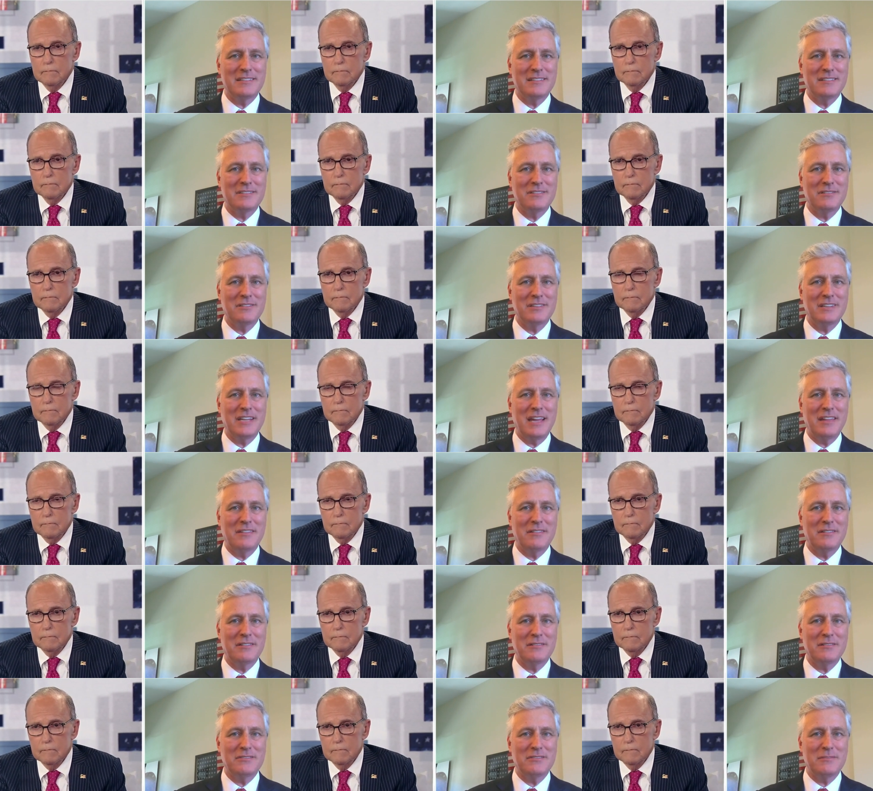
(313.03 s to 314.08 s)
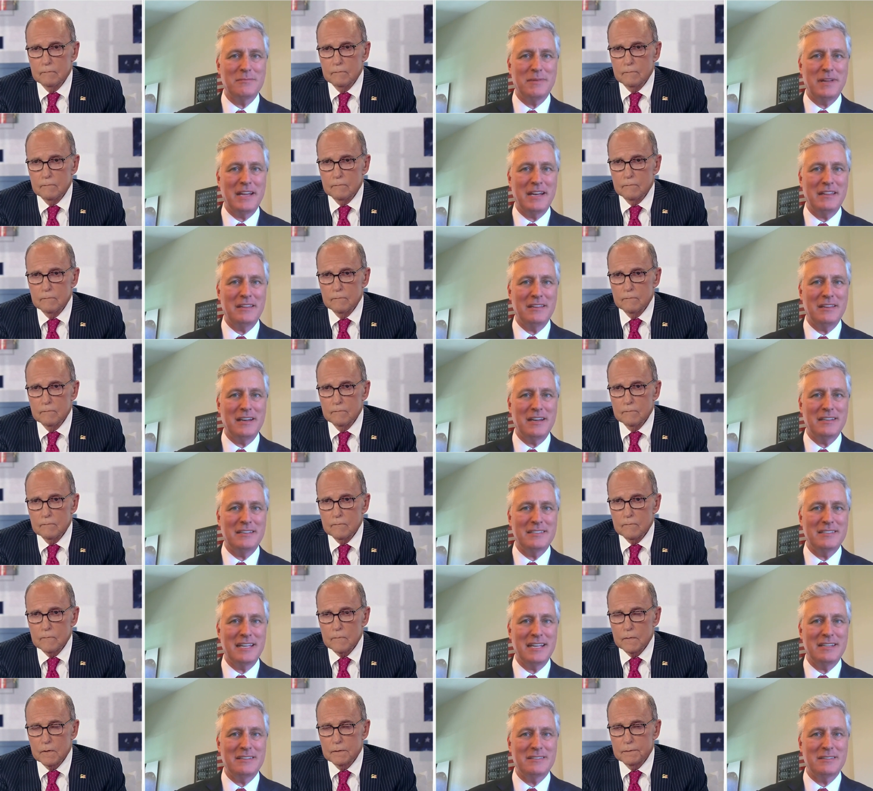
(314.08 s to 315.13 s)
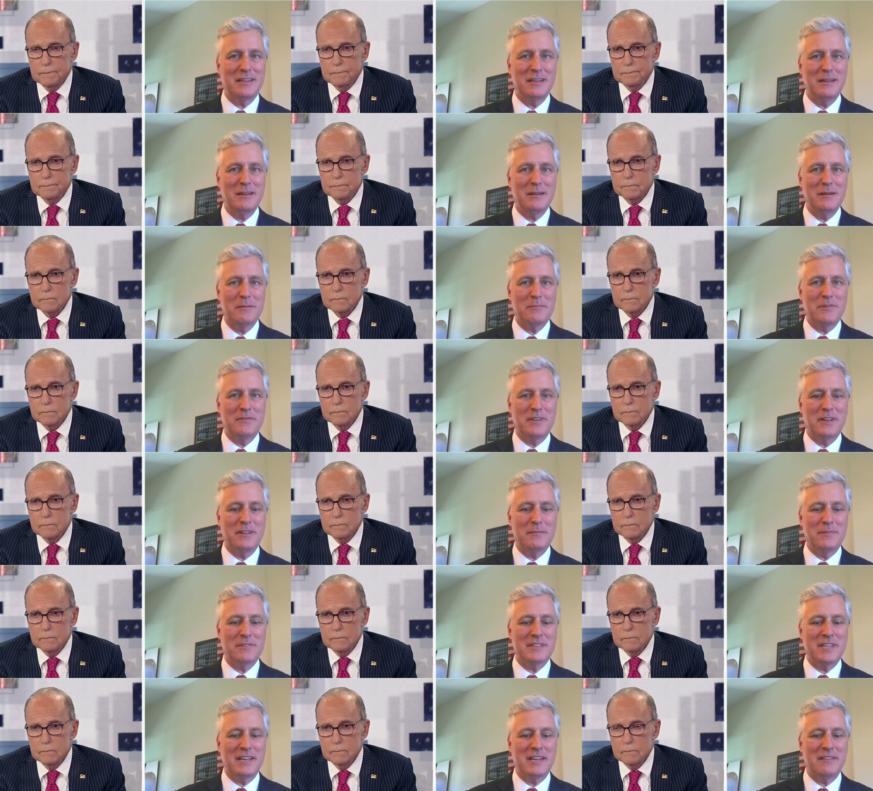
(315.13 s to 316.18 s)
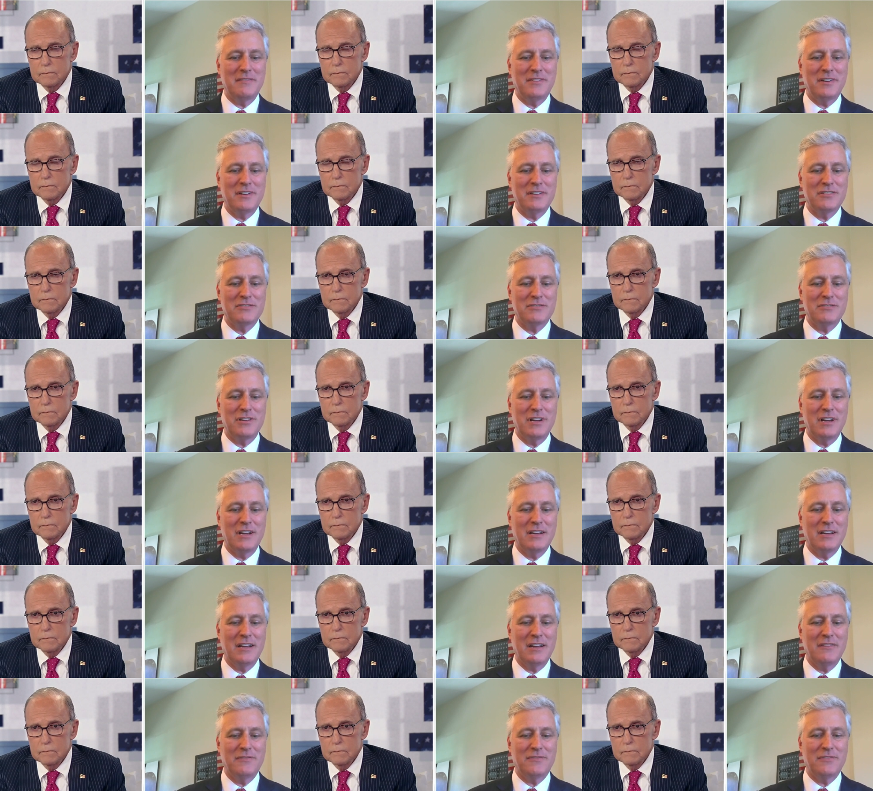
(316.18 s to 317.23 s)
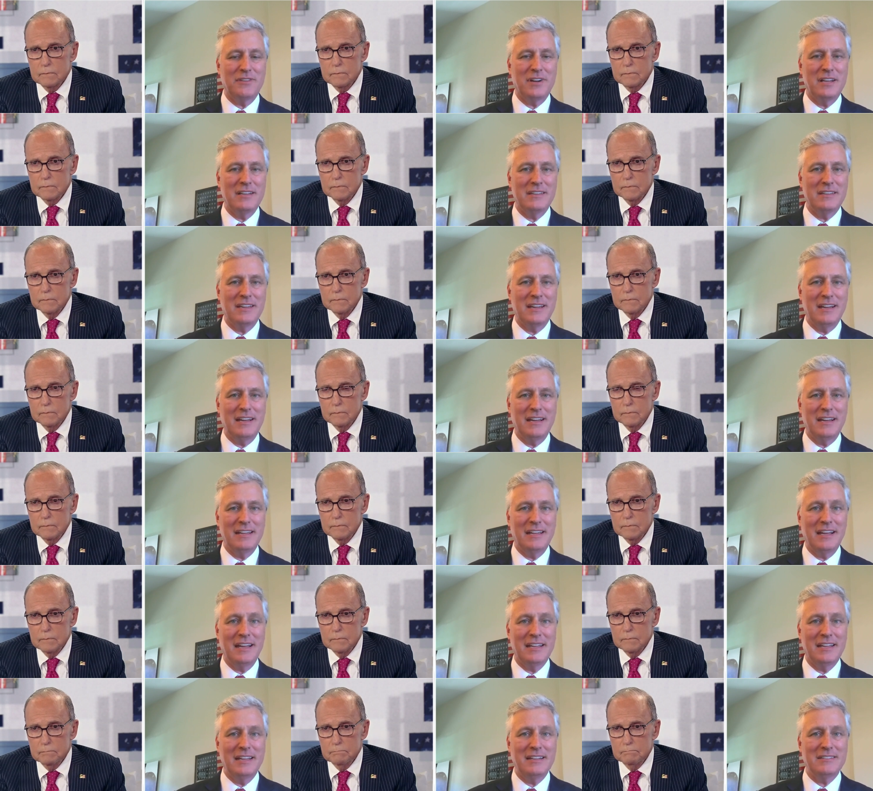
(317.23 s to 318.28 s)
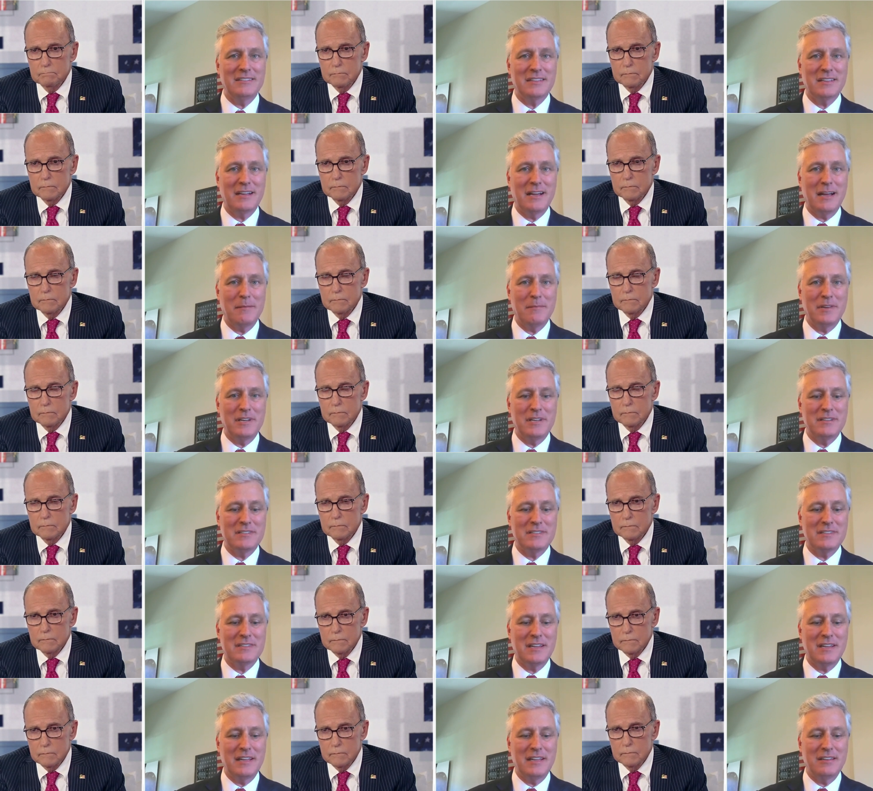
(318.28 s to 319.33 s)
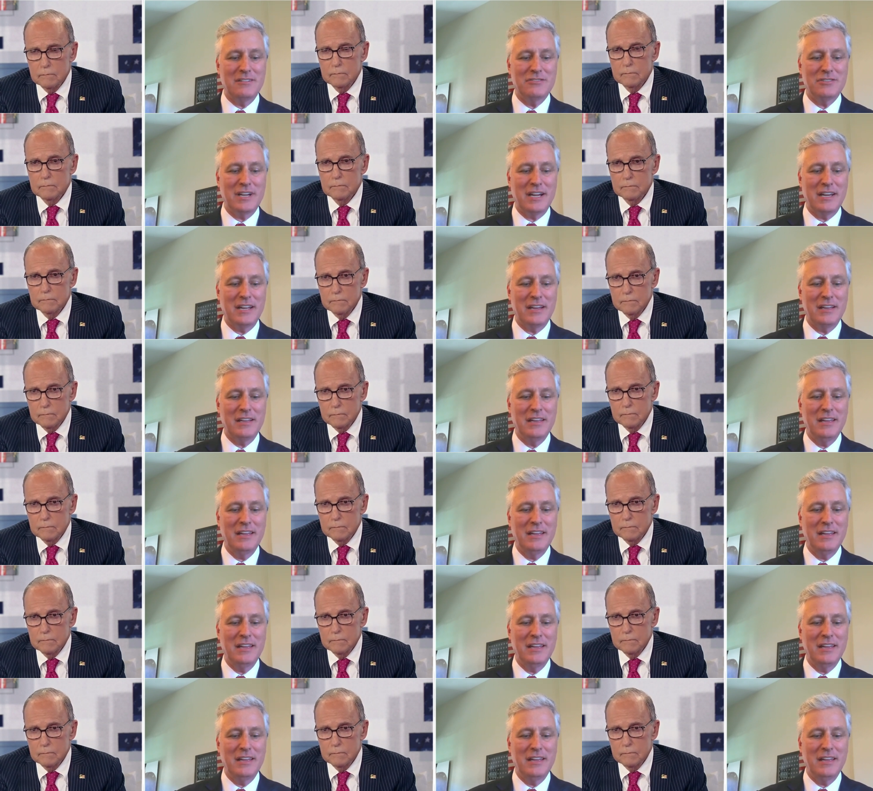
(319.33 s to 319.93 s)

Speaker 1: And so together, Japan and the United States presented a very strong front against the communists in China.